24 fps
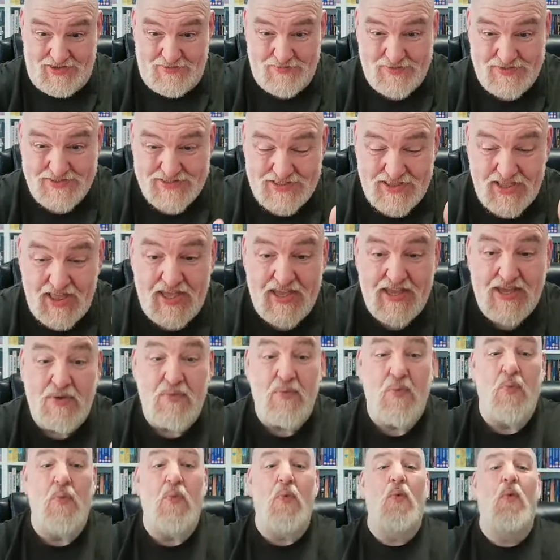It was like,
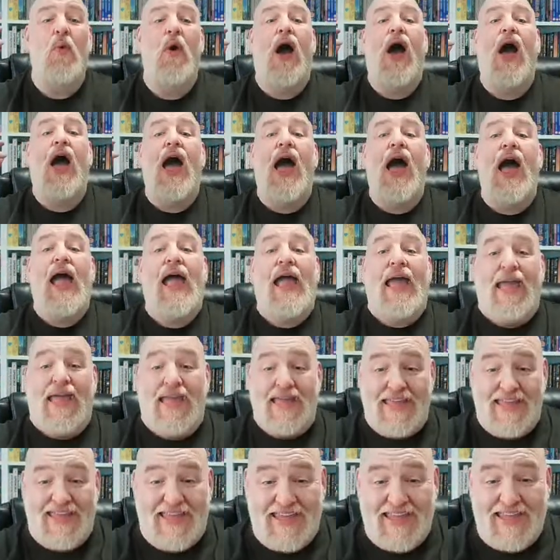why?
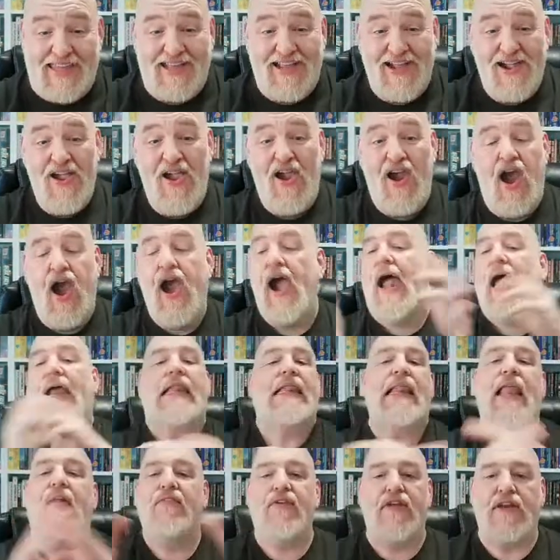I
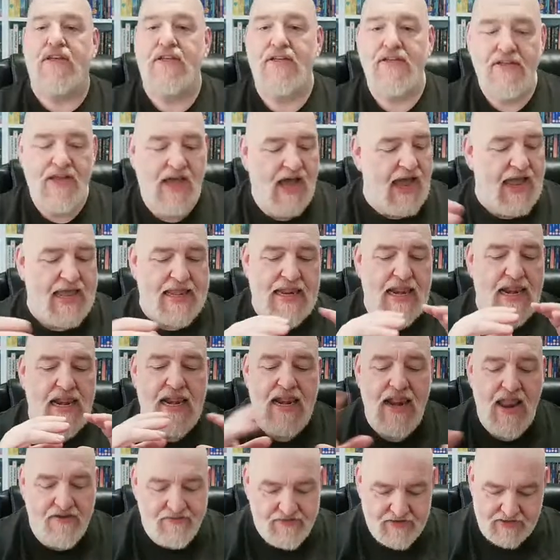love it. I
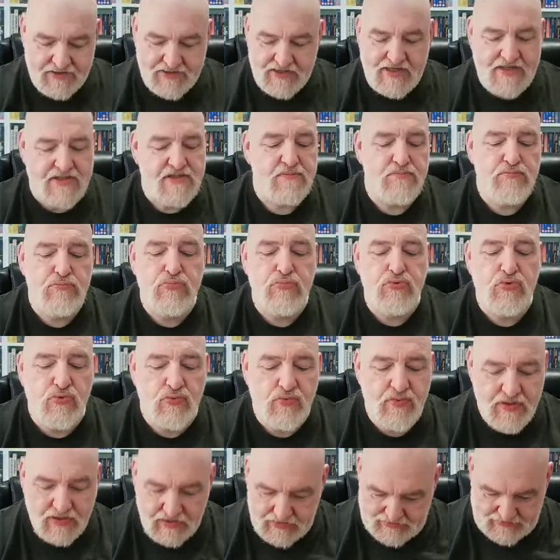love it. It's
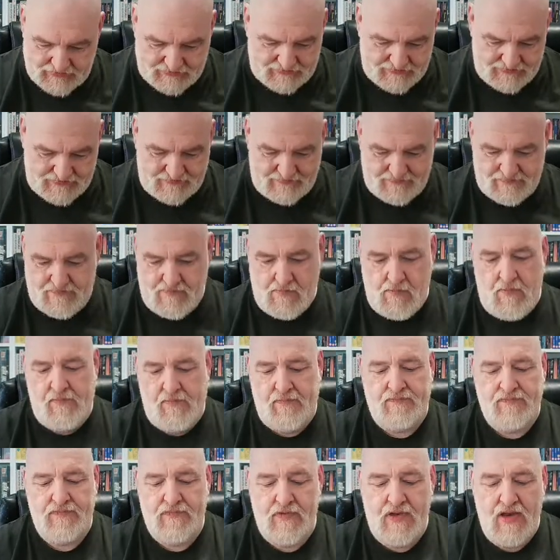brilliant.
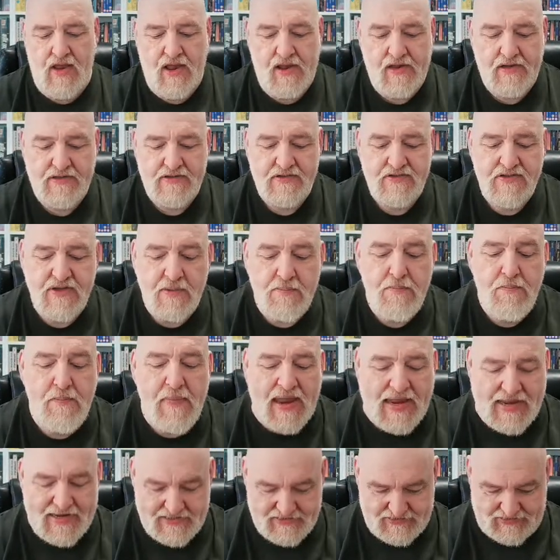It's
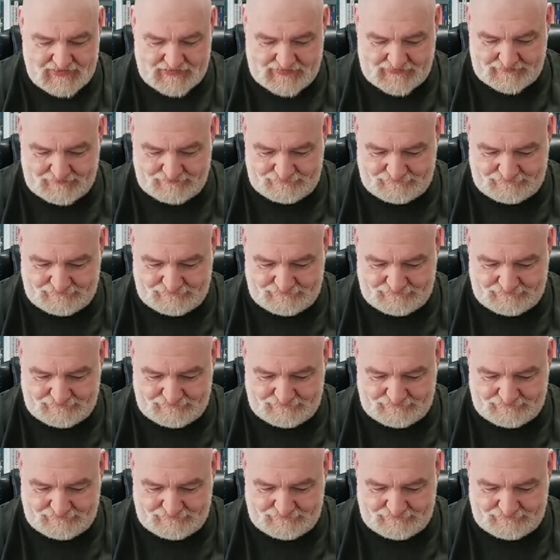amazing.